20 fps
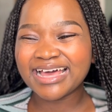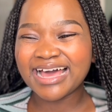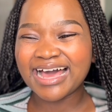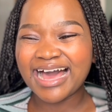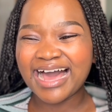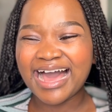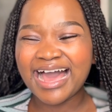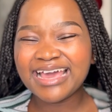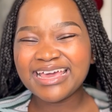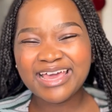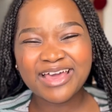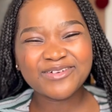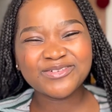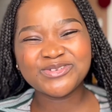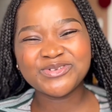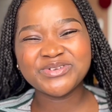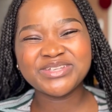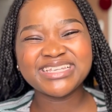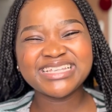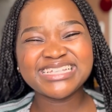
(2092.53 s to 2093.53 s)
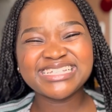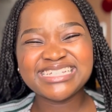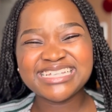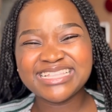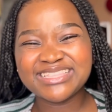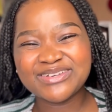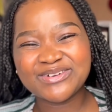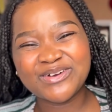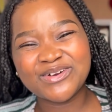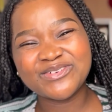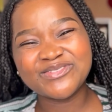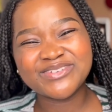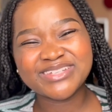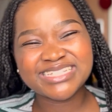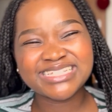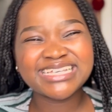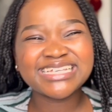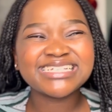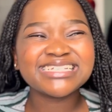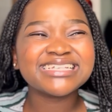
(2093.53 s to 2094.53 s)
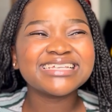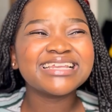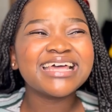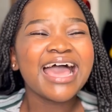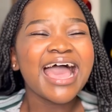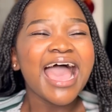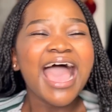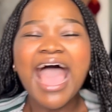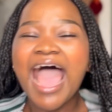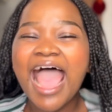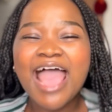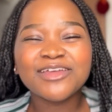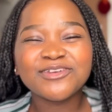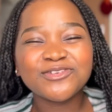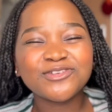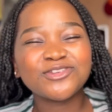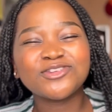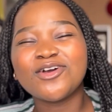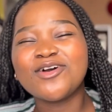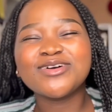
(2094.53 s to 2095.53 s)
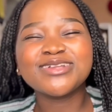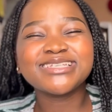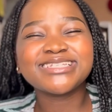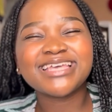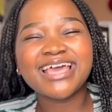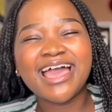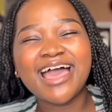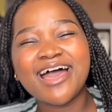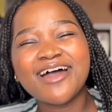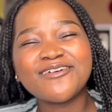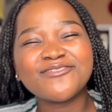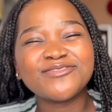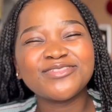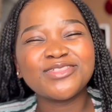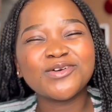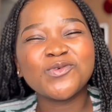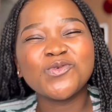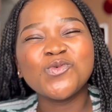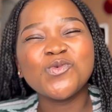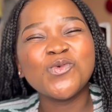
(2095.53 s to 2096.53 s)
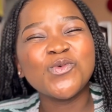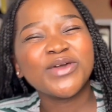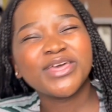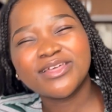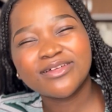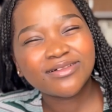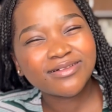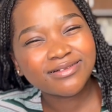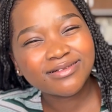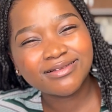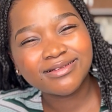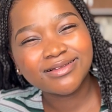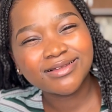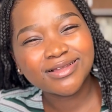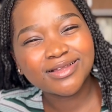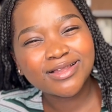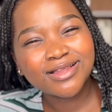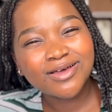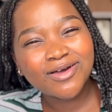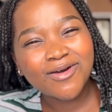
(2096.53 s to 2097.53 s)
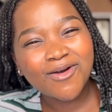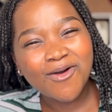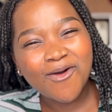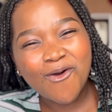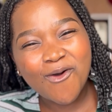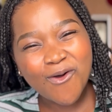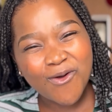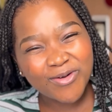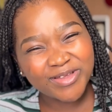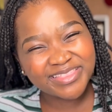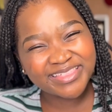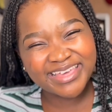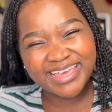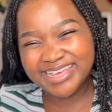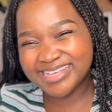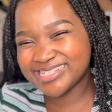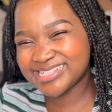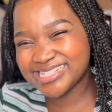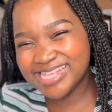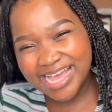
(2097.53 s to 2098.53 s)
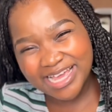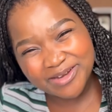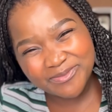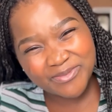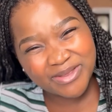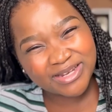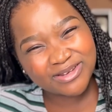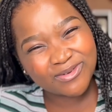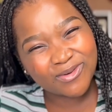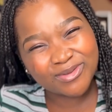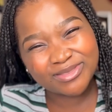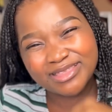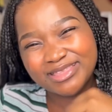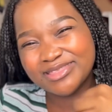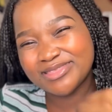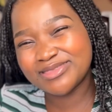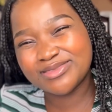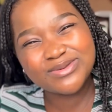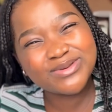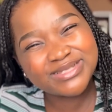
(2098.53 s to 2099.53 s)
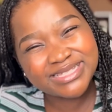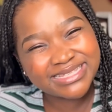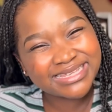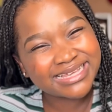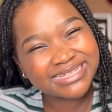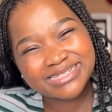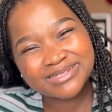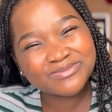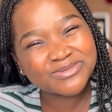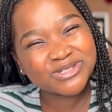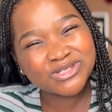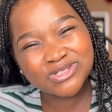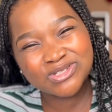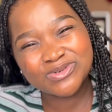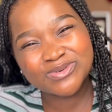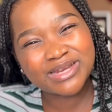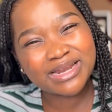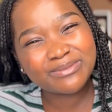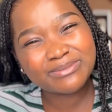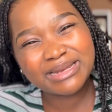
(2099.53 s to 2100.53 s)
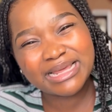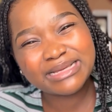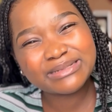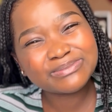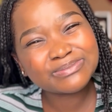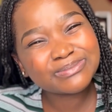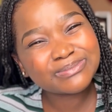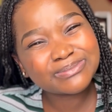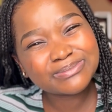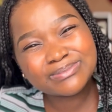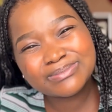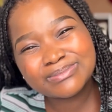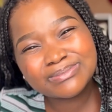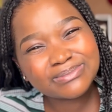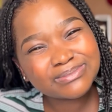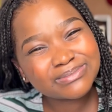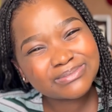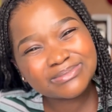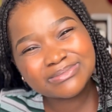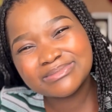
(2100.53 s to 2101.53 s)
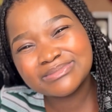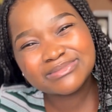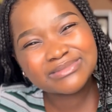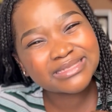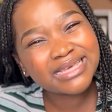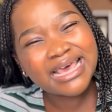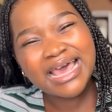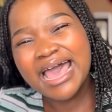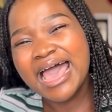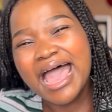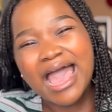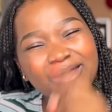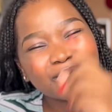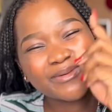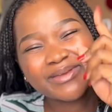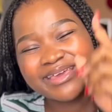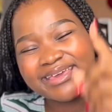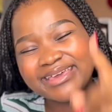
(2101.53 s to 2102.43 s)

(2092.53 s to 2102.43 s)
I have to initiate the conversation. I don't have the will or the excitement or the enthusiasm to do it. I'm like, I don't